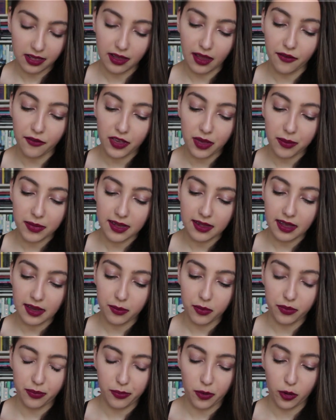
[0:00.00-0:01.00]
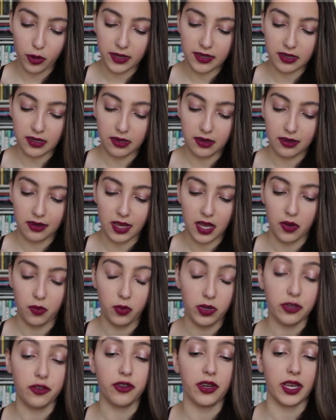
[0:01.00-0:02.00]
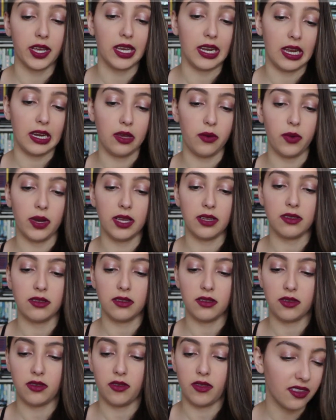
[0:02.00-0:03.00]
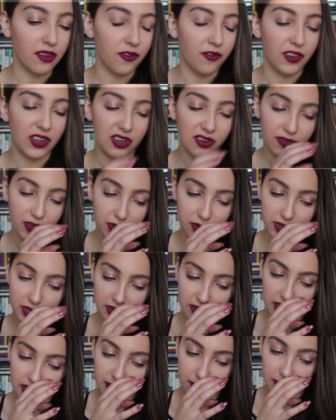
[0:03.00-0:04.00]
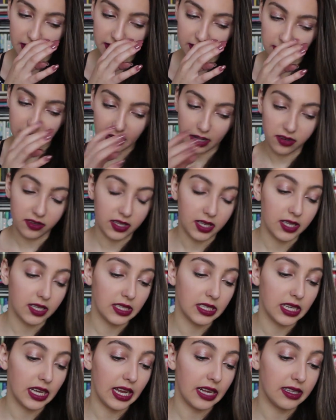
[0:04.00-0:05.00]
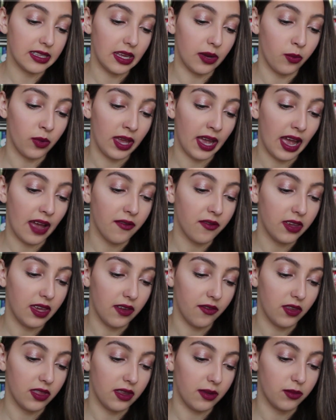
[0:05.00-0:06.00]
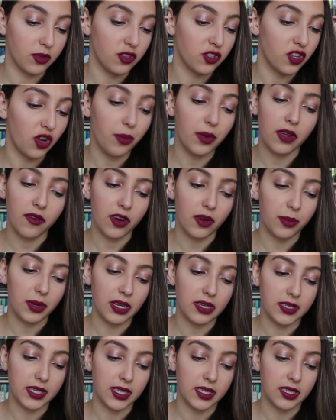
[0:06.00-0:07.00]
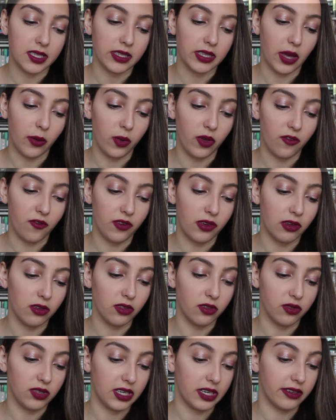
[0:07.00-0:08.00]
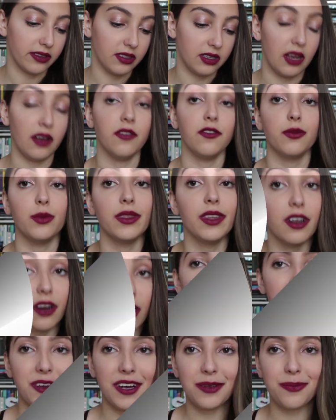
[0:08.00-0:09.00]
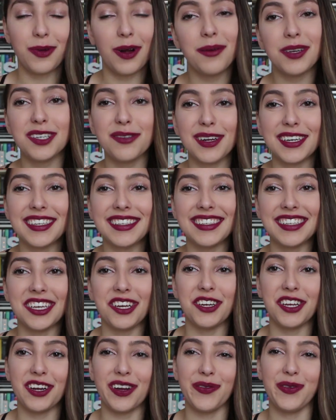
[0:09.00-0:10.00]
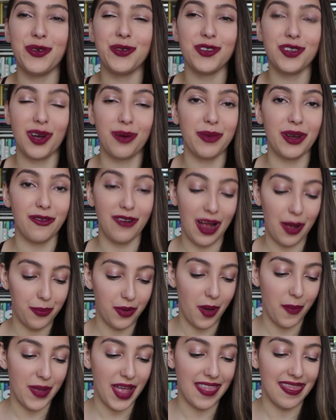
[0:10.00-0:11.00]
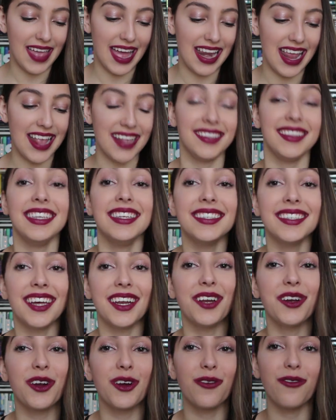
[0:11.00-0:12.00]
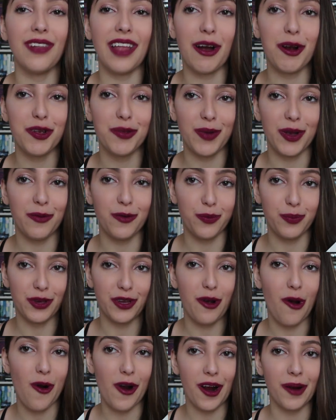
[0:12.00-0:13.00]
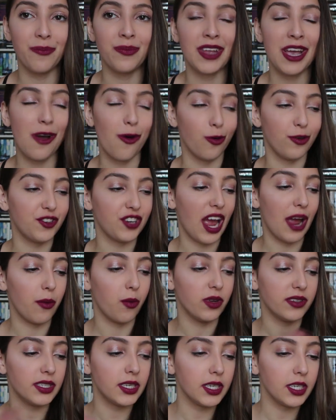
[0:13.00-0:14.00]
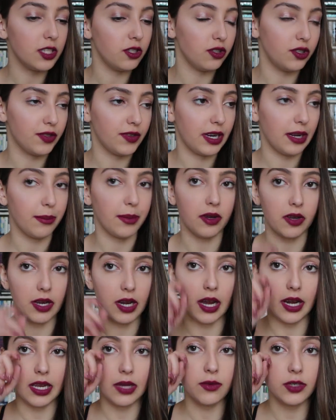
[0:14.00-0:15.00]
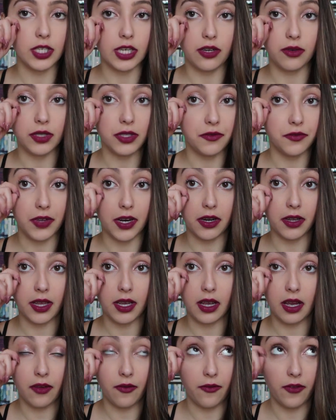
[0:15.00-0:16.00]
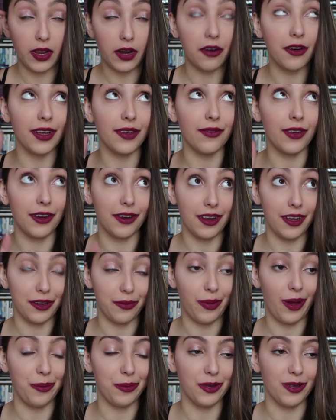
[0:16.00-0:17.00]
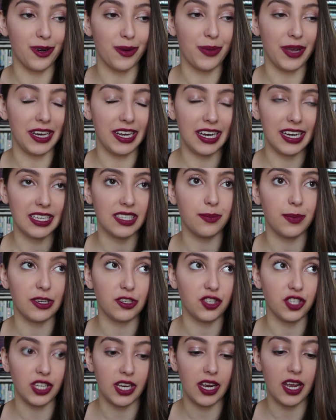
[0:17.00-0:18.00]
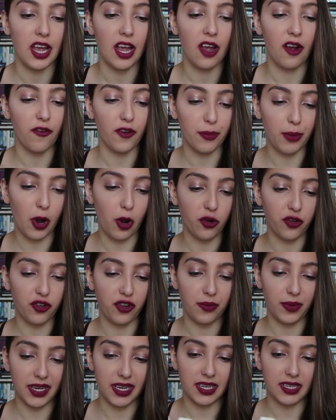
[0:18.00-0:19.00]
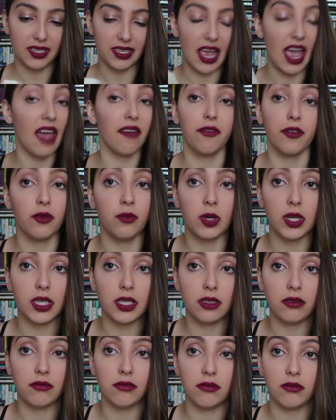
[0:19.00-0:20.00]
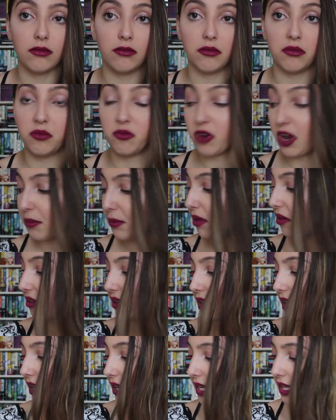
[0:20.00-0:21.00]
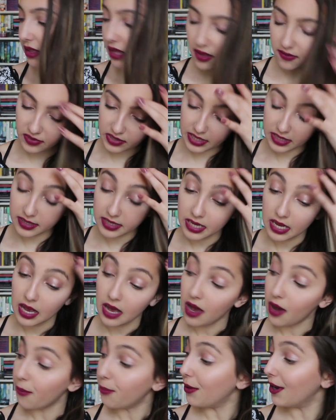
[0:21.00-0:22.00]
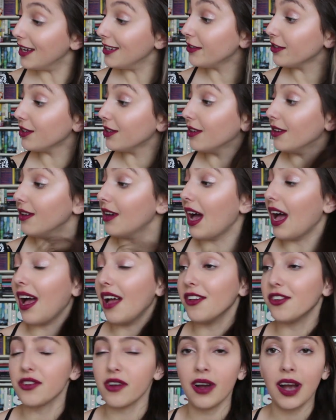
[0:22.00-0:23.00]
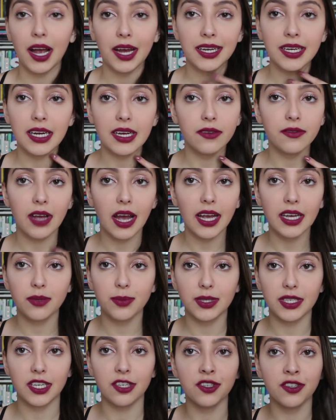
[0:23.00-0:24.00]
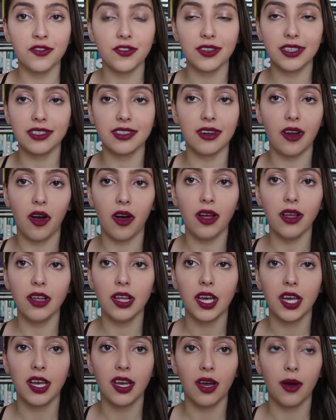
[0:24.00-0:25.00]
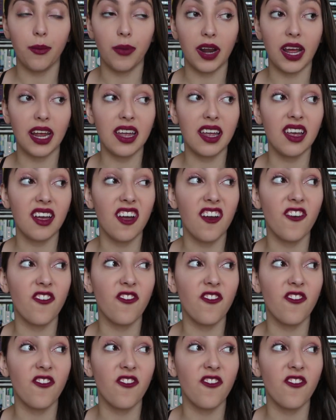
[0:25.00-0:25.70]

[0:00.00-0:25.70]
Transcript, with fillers: love can be labeled poison, and we drink it anyways. So the fear of losing them that scares us. is that we have given them so many of our pieces that we fear losing ourselves when they are gone. You guys probably expect to see on here if you saw my wrap up, and that is The Sun and Her Flowers by Rupi Kaur, which I wasn't a huge fan of Milk and Honey, which I know is a very, very, very unpopular opinion, especially for poetry, because everyone red milk and honey and loved it. But so I didn't have high expectations for this at all, but I